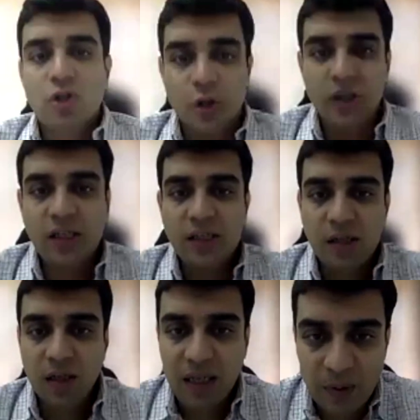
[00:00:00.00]
So this
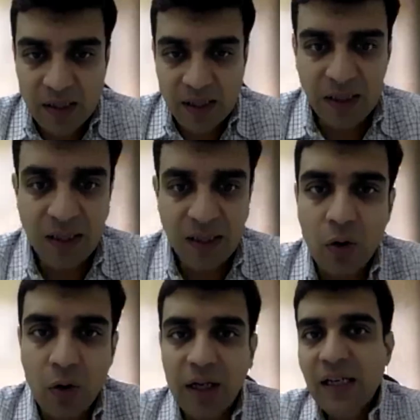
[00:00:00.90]
30%
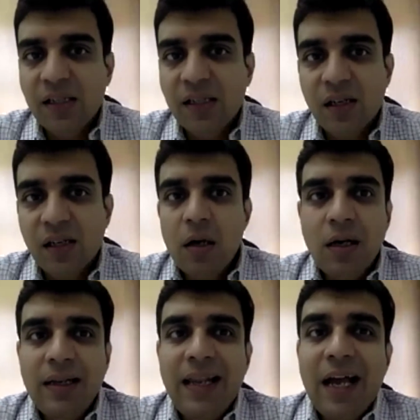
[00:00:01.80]
discount is a
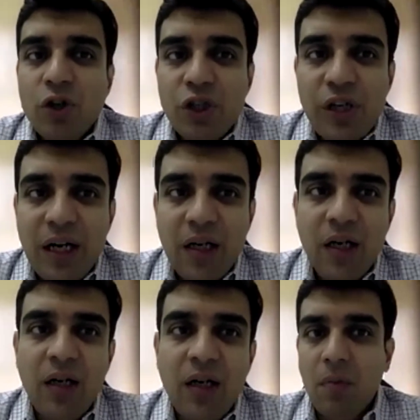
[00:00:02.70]

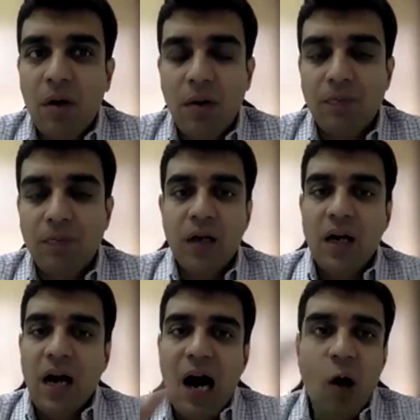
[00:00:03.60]
negotiated number.
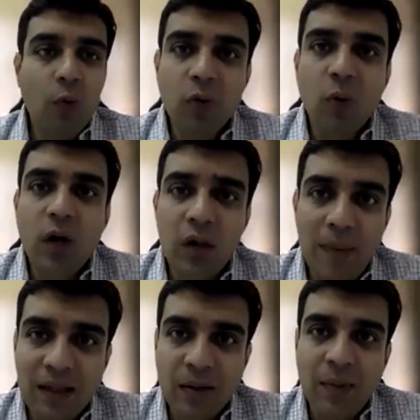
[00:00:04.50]
How will it work
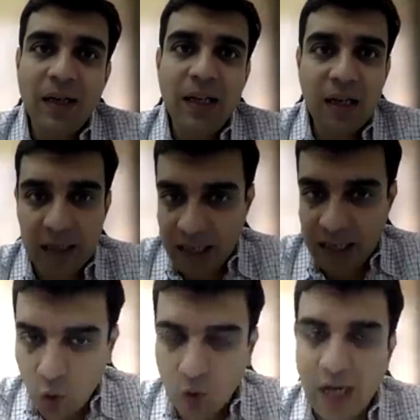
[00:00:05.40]
mathematically?
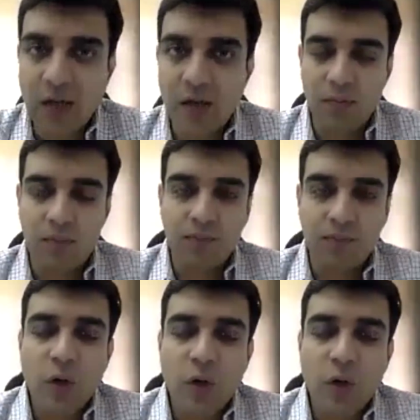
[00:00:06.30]
Let's look at it.
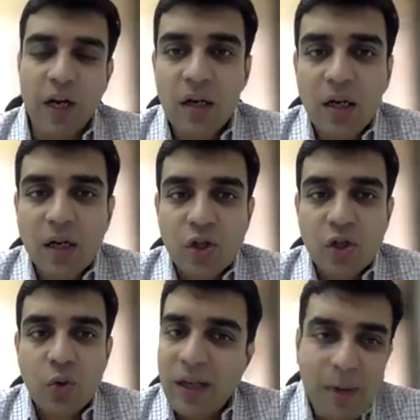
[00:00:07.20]
Okay.
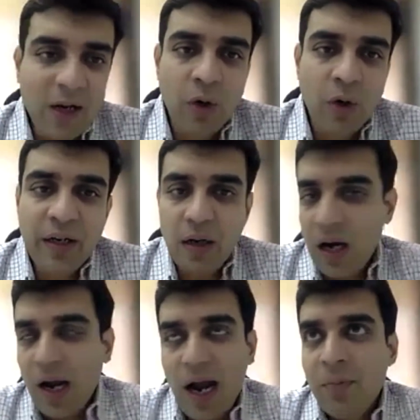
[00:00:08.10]
So what am I doing?
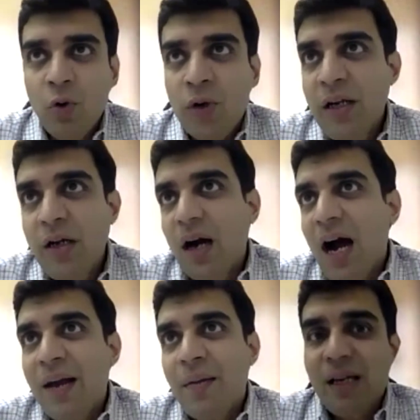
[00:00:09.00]
I
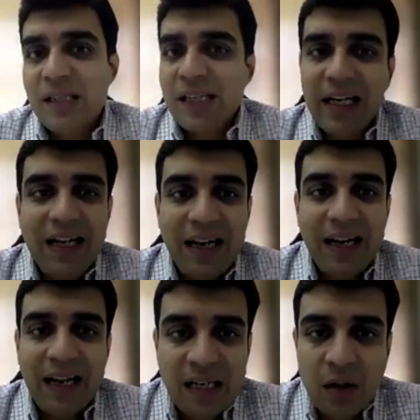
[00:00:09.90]
am basically
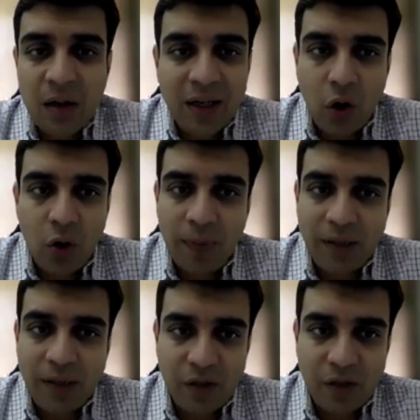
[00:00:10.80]
raising 1 crore
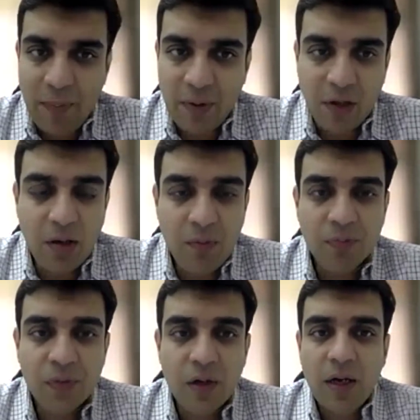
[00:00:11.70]
rupees capital.
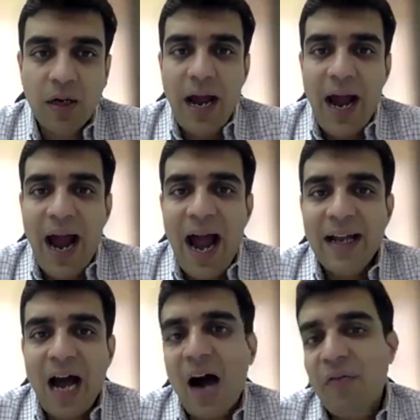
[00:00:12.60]

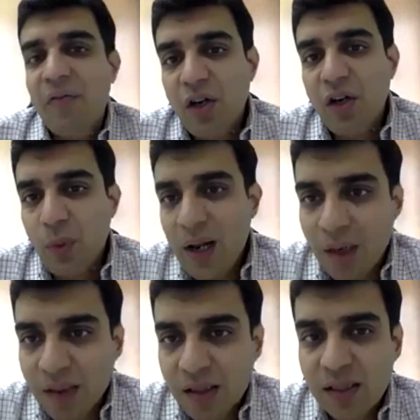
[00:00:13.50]
And after
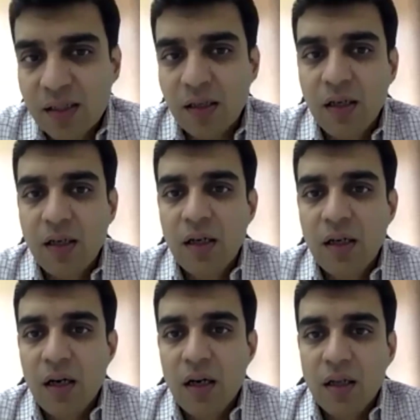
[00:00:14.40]
12 months,
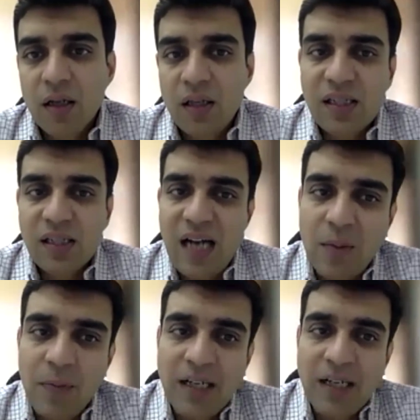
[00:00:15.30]
the
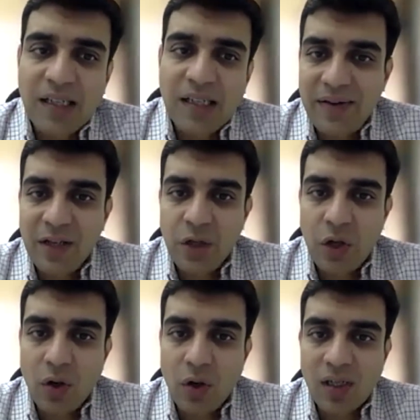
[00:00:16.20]
startup raises 7
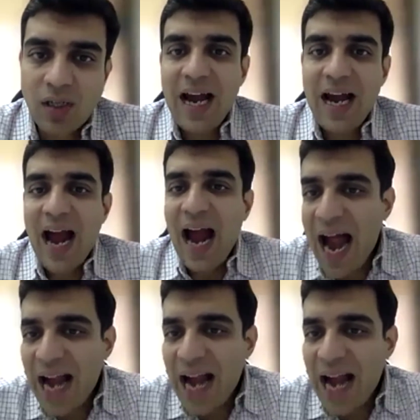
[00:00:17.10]
crores
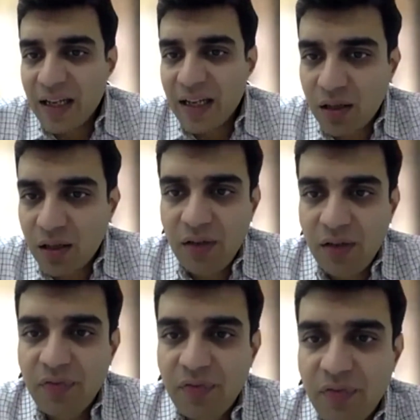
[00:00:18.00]
at a
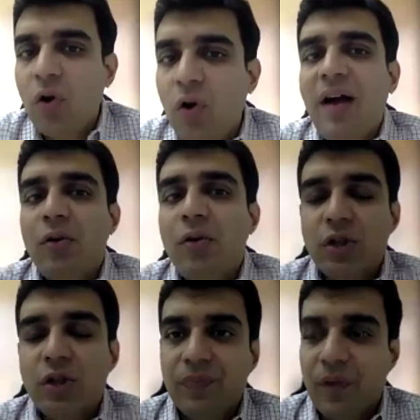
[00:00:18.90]
35 crore
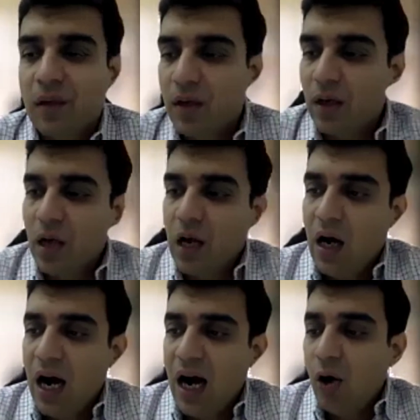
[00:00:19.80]
valuation.
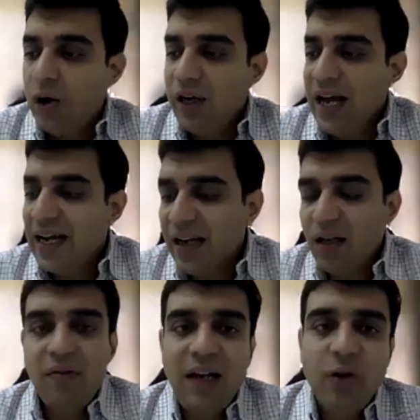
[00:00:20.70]
How did I
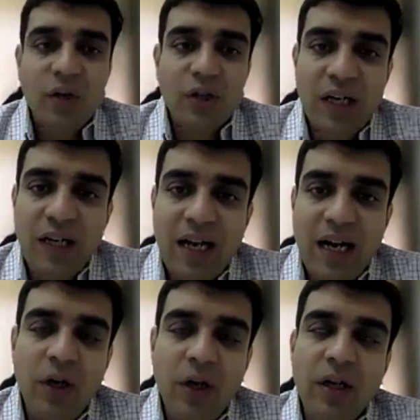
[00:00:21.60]
get a valuation at
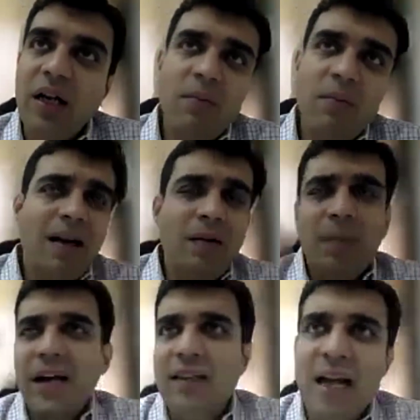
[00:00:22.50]
that point in time?
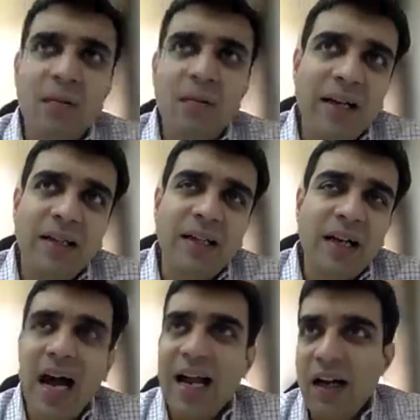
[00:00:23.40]
But by
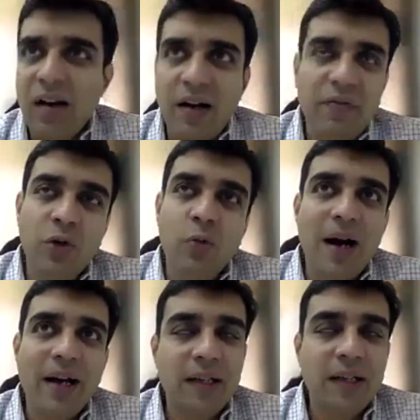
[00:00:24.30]
then I had revenue,
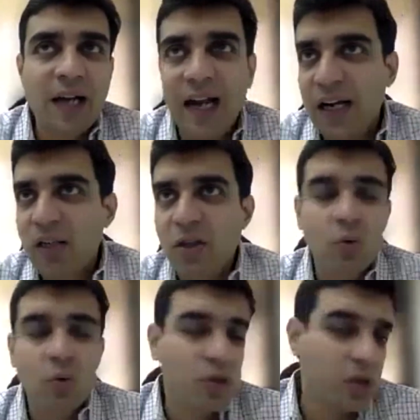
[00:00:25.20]
by then I had
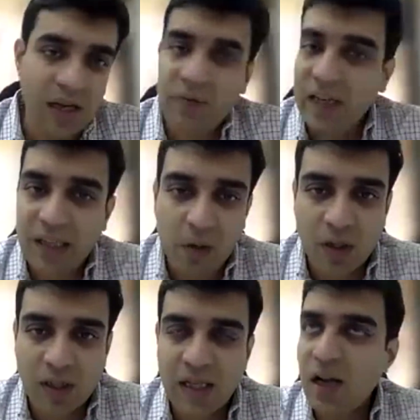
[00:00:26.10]
users,
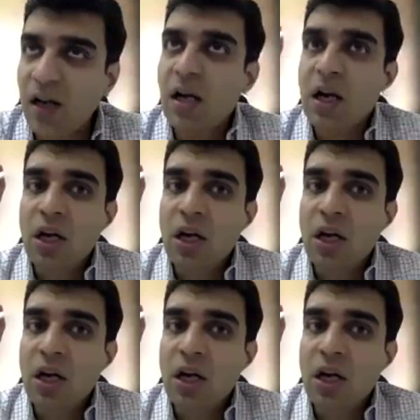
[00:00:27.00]
everything was there.